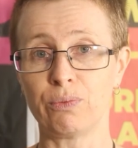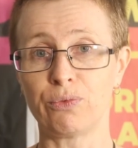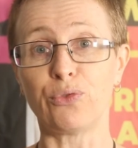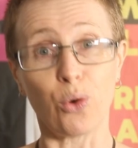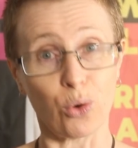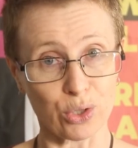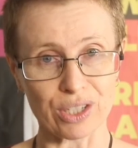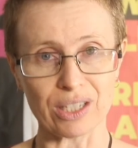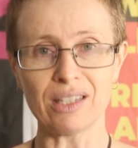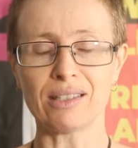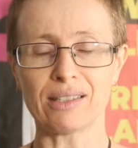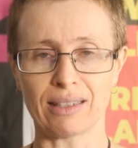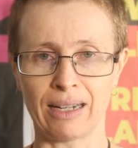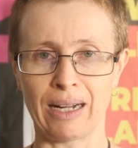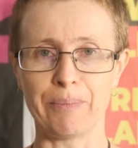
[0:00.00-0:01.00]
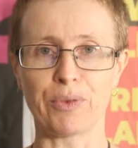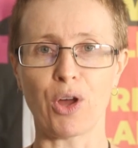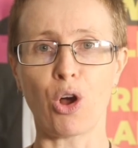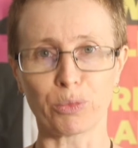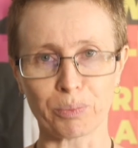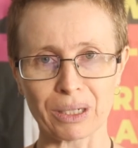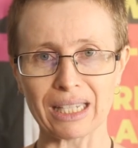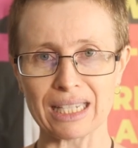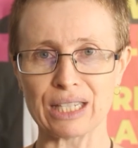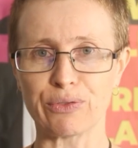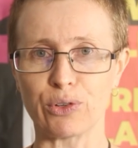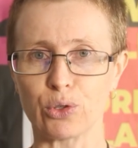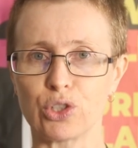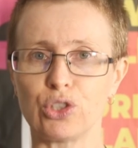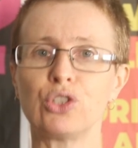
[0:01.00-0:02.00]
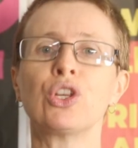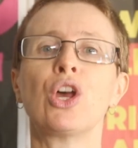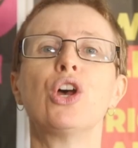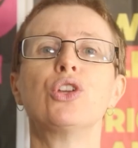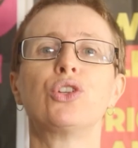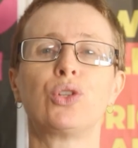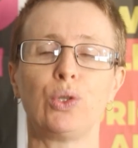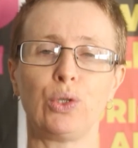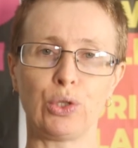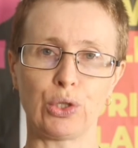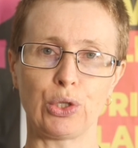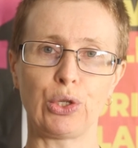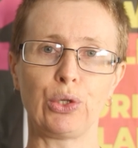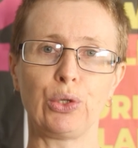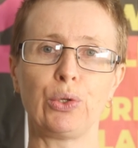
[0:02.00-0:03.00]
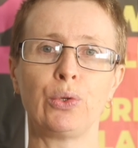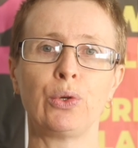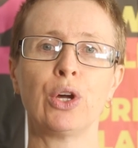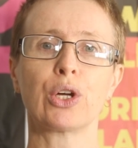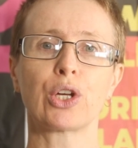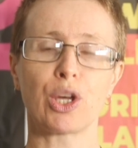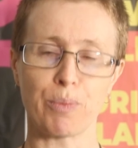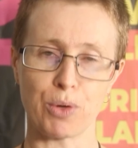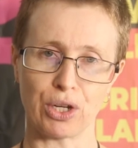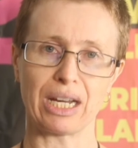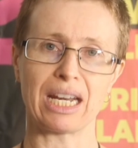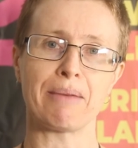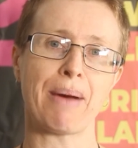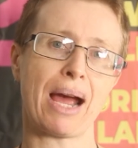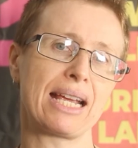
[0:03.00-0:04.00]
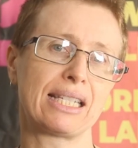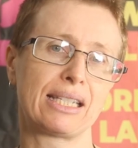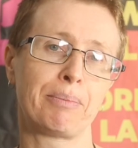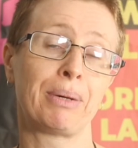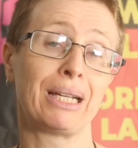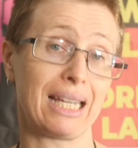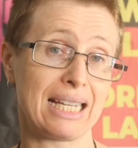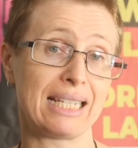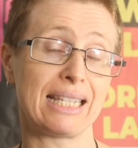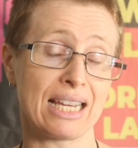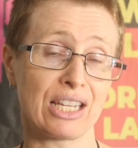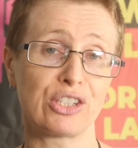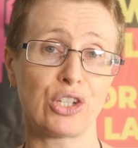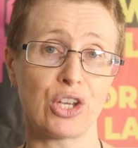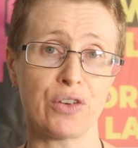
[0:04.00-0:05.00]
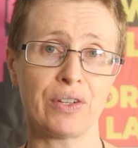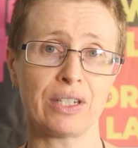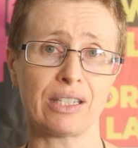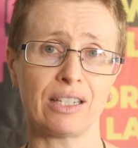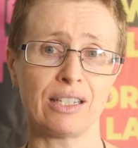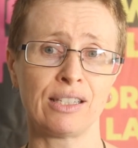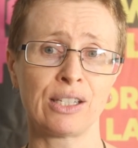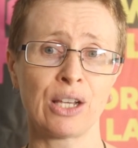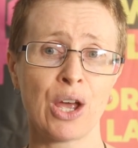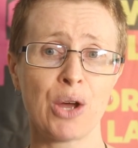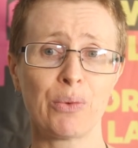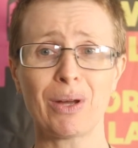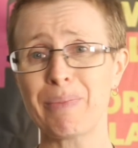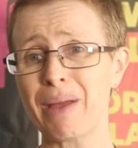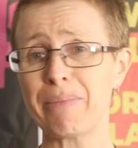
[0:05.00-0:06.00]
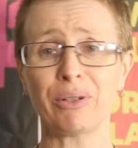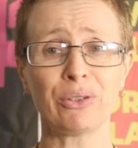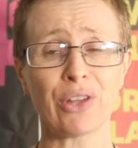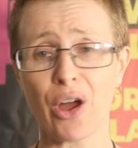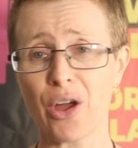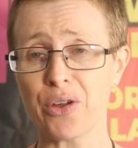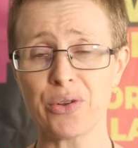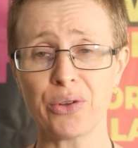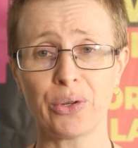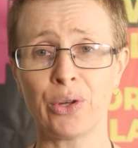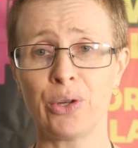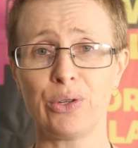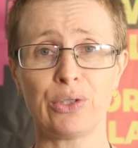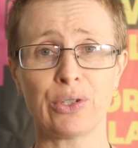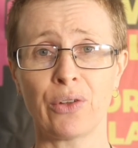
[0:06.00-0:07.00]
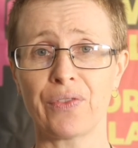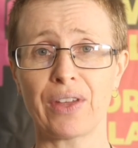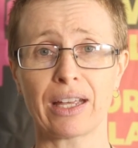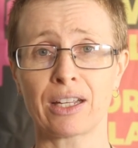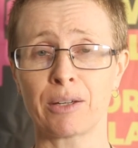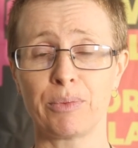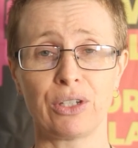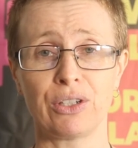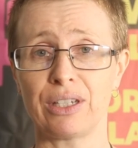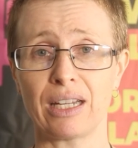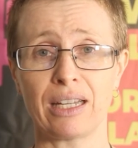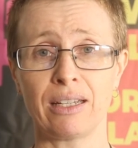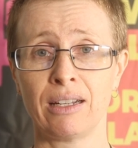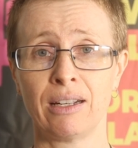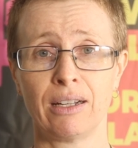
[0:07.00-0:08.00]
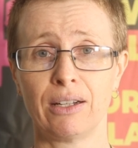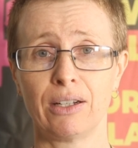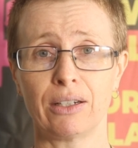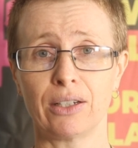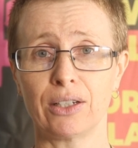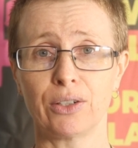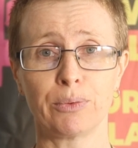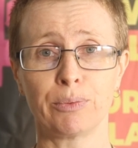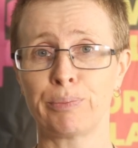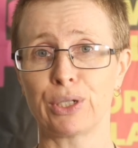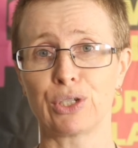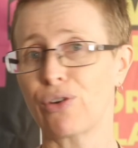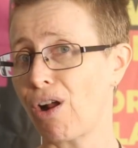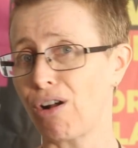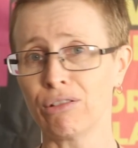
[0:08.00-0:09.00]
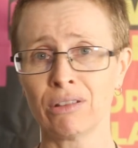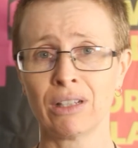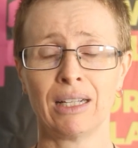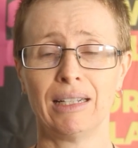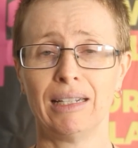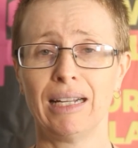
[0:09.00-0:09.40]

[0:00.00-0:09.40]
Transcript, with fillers: forces, um, old police forces, to new community based policing services where people know who's on their community uh, patrol